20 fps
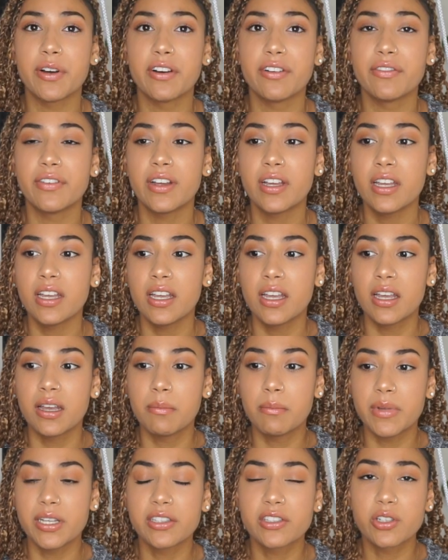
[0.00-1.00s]
of
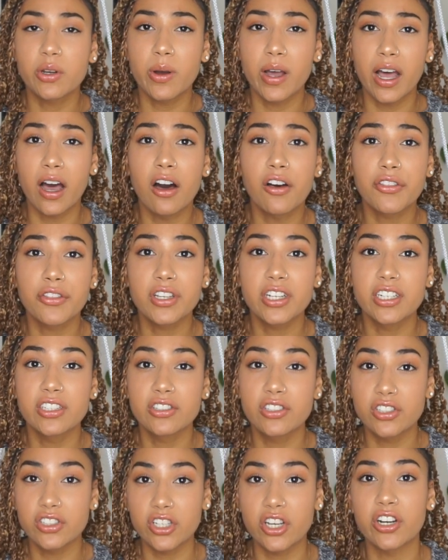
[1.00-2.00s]
mental health
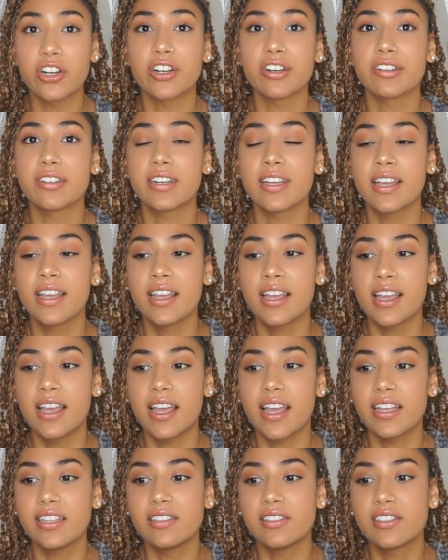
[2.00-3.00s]
concern.
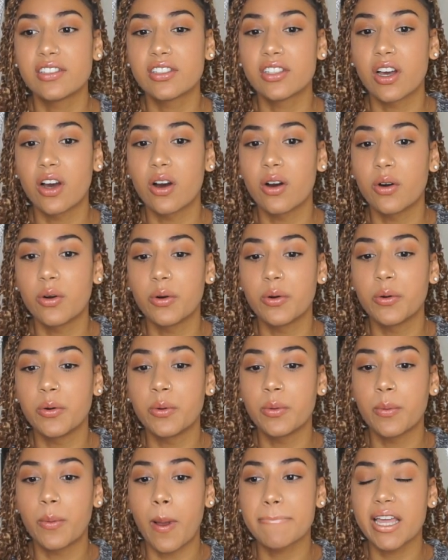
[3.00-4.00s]
And
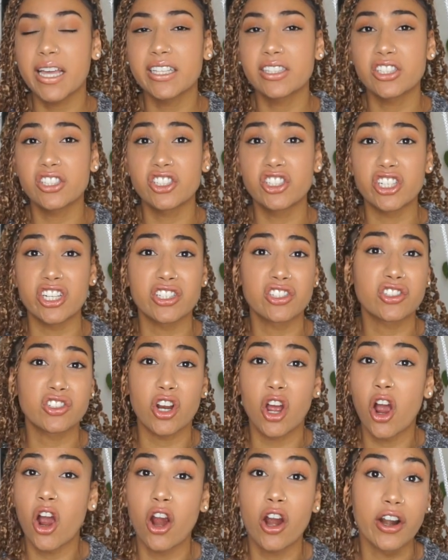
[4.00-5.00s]
so it's just
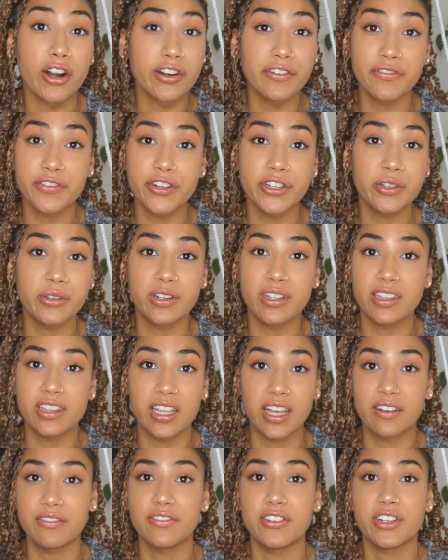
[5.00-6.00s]
hard for you to
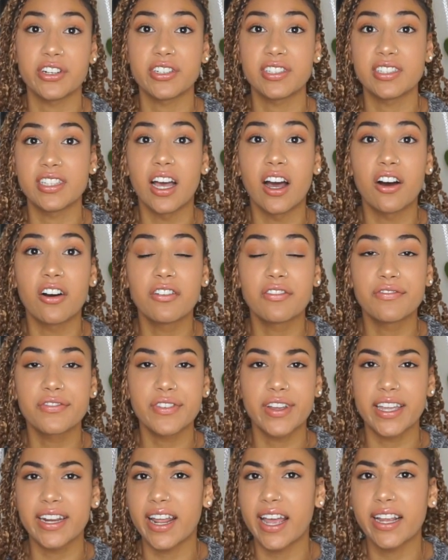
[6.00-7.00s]
love yourself.
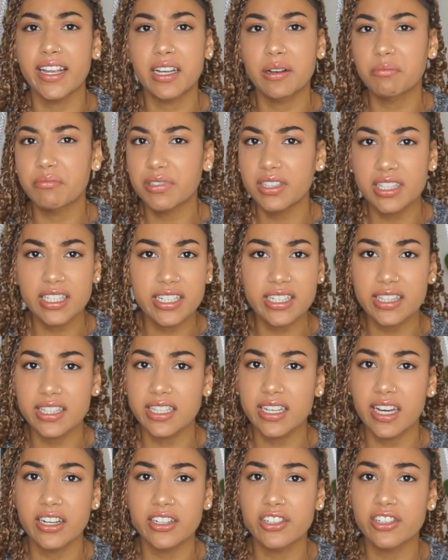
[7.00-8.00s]
And I
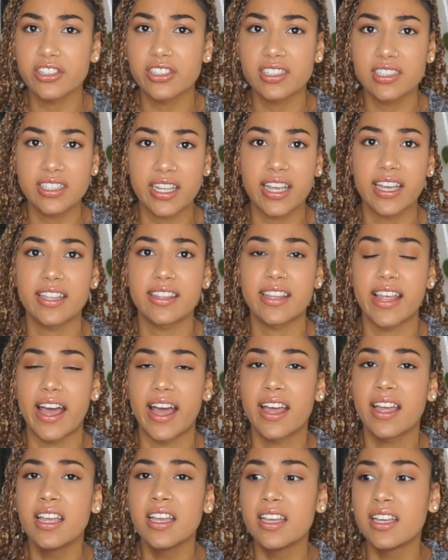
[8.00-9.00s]
completely understand
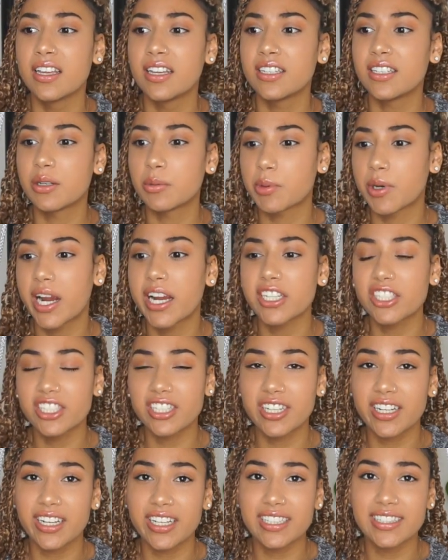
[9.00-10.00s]
that.
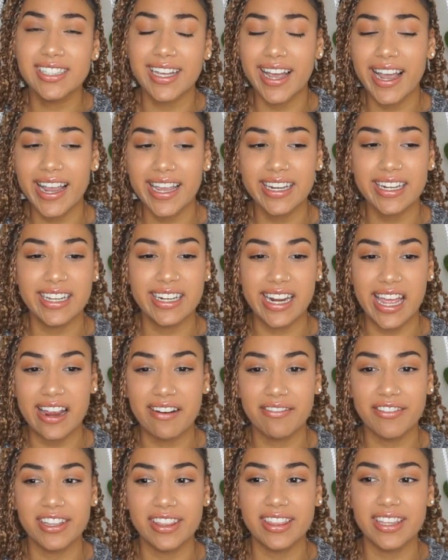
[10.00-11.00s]
Depression and anxiety and
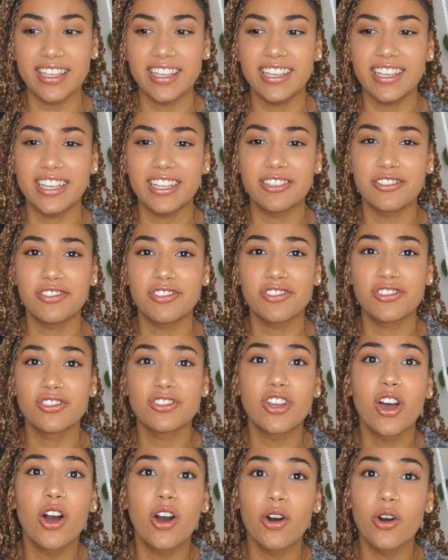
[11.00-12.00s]
everything is
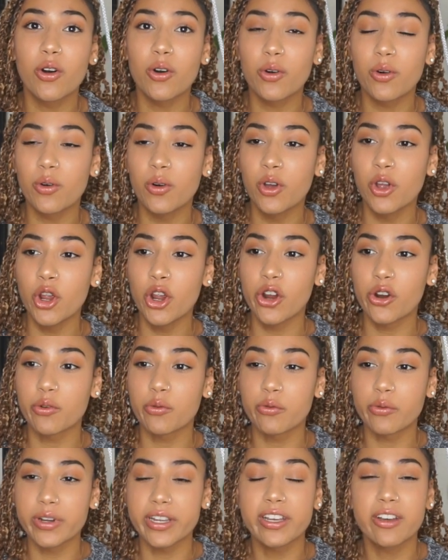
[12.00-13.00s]
so
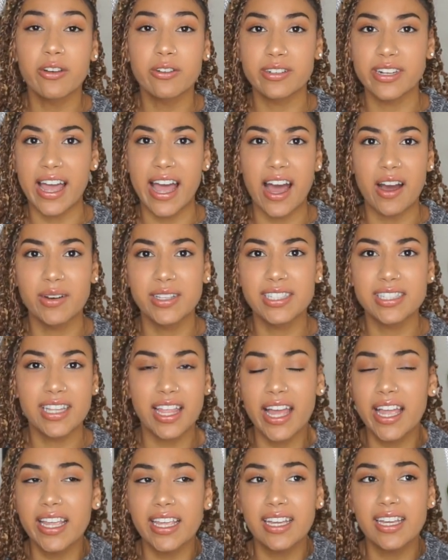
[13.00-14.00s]
real now. It's
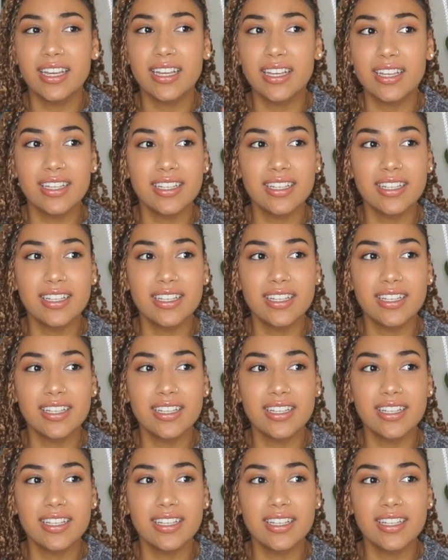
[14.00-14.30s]
like